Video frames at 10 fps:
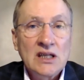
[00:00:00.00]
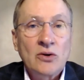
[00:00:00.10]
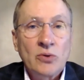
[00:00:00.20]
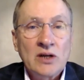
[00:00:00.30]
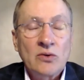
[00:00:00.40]

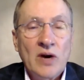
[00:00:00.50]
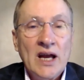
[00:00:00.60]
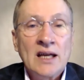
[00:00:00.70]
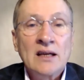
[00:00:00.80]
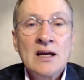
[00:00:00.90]
quick
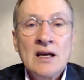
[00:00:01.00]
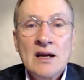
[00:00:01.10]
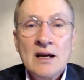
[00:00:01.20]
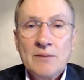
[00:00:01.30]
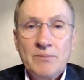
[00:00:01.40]
way,
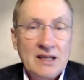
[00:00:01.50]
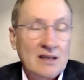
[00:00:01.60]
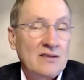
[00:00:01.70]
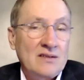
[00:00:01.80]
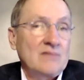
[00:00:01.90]

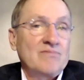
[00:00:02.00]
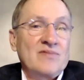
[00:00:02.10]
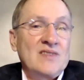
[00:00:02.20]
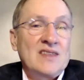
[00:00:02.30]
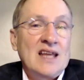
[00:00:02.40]
because
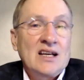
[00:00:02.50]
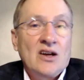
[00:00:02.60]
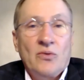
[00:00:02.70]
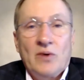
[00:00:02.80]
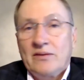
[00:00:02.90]
they know,
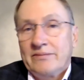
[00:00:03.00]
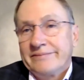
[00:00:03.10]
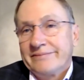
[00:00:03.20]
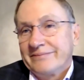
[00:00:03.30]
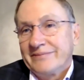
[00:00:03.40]
well,
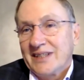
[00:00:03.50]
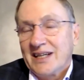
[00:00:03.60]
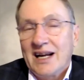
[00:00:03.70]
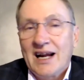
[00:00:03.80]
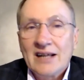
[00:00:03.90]

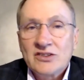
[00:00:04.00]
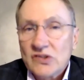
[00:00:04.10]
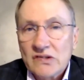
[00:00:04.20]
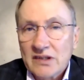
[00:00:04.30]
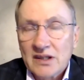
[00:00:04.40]

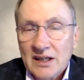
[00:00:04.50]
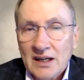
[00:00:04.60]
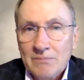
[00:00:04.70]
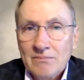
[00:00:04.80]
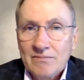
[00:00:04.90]
consciously,
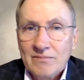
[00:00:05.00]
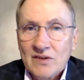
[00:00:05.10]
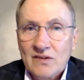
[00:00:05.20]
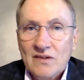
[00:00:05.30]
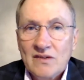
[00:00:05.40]
and
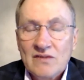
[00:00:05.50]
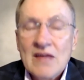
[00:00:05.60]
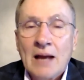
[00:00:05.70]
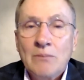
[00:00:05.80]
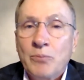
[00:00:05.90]
it's
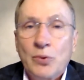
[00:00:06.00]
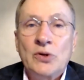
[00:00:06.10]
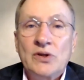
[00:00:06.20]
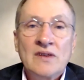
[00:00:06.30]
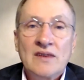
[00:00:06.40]
not
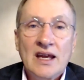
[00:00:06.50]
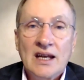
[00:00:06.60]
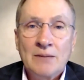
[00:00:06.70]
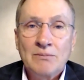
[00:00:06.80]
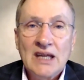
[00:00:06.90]
important that
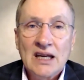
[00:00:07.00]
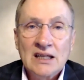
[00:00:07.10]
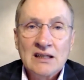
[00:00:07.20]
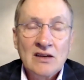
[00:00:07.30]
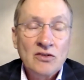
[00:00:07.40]
I'm
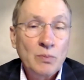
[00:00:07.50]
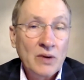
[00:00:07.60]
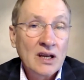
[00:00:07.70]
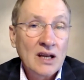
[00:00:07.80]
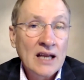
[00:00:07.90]
getting this,
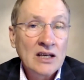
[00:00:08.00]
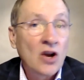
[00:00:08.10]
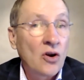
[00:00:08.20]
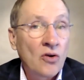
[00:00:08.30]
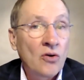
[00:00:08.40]
but I
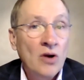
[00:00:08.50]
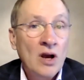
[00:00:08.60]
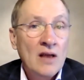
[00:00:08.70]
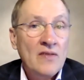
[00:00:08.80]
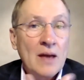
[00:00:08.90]
know
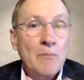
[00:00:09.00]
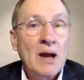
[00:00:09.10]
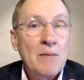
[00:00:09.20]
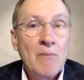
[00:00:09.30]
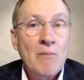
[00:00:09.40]
that my
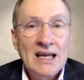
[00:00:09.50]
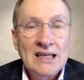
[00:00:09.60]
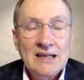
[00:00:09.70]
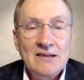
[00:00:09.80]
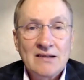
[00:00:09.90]
mind
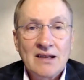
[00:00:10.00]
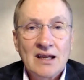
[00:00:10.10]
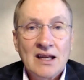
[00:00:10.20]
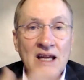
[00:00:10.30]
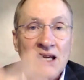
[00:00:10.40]
is
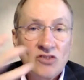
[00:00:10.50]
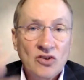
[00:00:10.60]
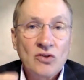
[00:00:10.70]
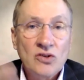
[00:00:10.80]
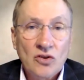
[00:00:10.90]
getting it,
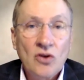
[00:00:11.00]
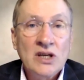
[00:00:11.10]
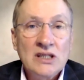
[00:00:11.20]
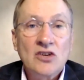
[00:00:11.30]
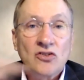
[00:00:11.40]
so it's
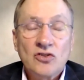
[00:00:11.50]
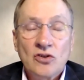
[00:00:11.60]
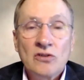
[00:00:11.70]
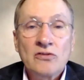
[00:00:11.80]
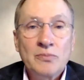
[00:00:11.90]
going to
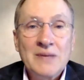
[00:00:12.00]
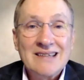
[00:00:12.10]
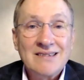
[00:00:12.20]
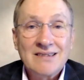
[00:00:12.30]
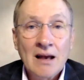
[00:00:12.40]
serve me
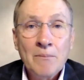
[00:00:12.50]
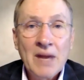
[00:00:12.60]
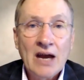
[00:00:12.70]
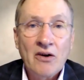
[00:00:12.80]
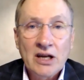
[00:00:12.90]

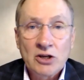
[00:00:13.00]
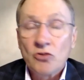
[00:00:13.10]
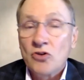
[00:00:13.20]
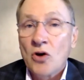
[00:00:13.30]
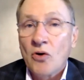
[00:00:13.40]
somehow. I
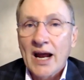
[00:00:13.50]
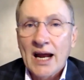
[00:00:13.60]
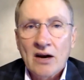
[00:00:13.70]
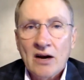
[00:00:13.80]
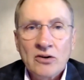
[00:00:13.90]
don't know
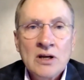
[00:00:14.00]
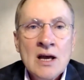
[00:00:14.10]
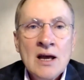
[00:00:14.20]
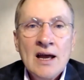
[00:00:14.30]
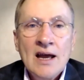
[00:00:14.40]
how.
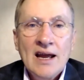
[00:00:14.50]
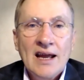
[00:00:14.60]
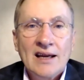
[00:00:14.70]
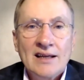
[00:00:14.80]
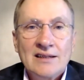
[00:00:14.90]

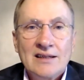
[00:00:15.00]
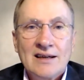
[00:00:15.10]
And